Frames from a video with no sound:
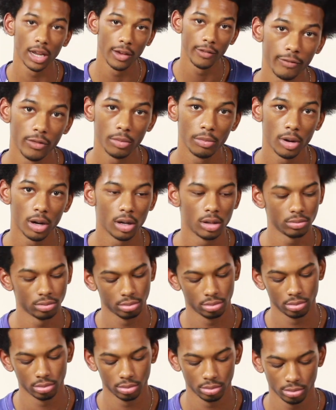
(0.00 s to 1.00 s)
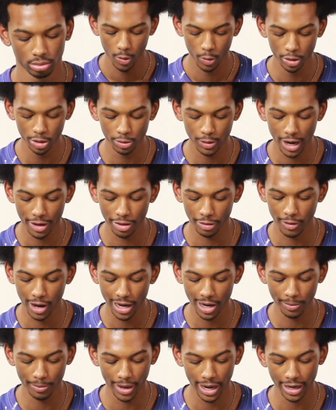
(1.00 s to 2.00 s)
football. Would you rather ride a
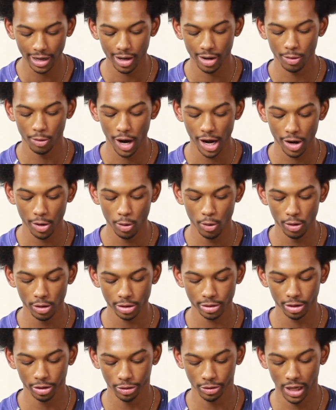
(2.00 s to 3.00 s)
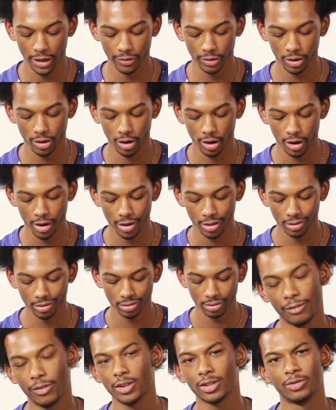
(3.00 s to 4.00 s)
bike, ride a horse, or drive a car?
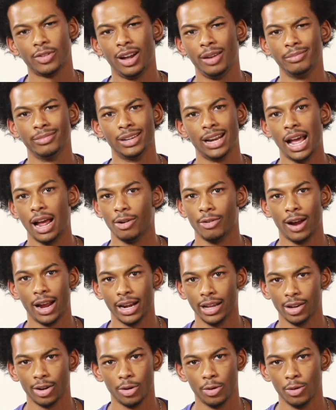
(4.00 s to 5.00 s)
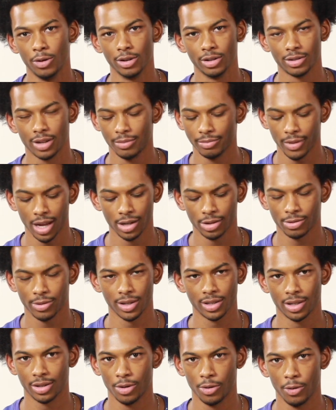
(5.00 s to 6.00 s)
First of all, I'm not riding a horse. I'm not
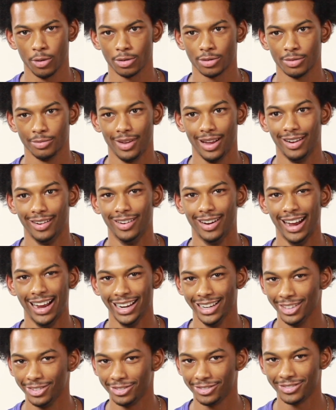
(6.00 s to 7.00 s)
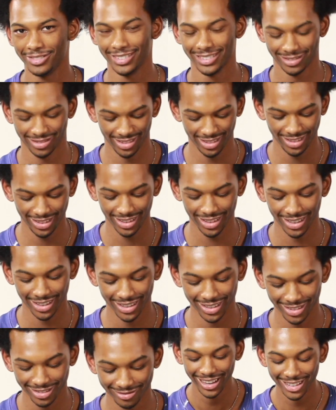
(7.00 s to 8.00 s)
trusting a horse in my life.
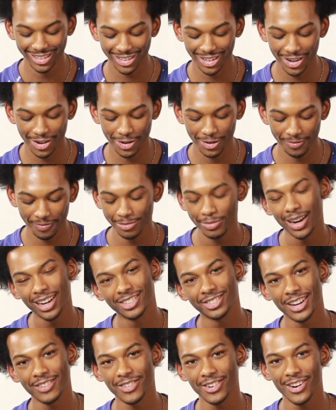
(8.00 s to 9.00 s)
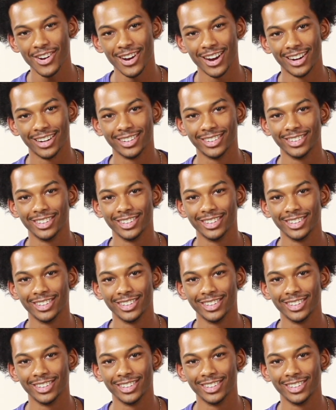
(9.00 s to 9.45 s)
So, probably drive a car,